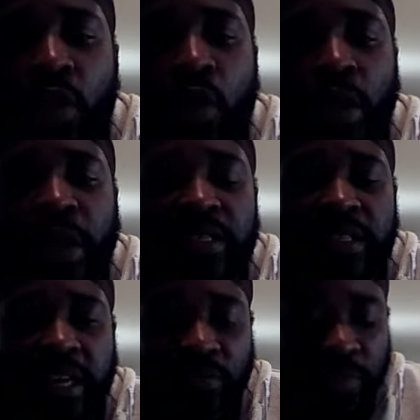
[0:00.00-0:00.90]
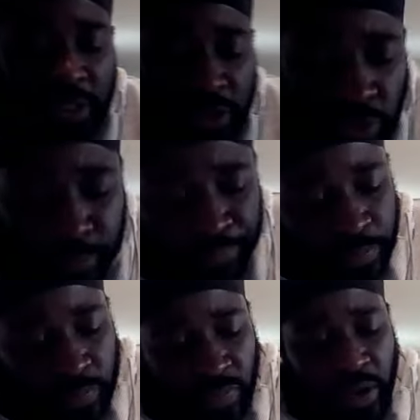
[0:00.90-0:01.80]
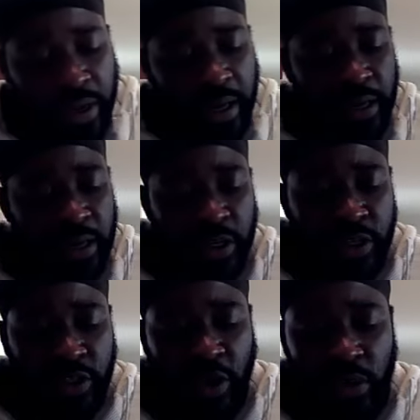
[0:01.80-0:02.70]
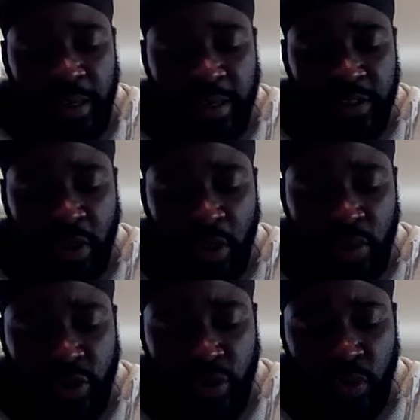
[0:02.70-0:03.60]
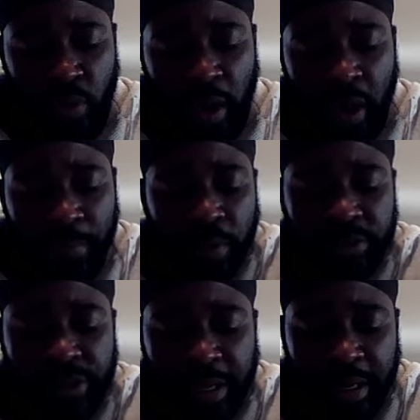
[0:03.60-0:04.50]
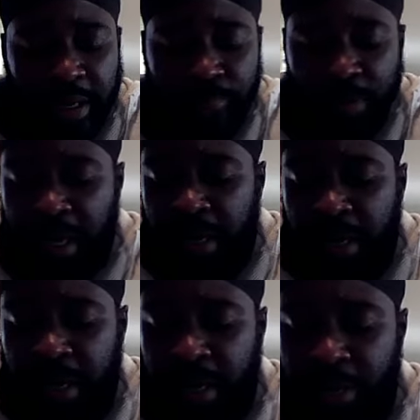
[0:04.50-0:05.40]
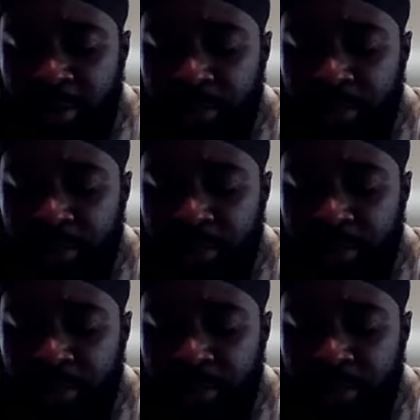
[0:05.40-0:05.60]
What is that vessel? Okay, so let's go to Hosea 8 and 8.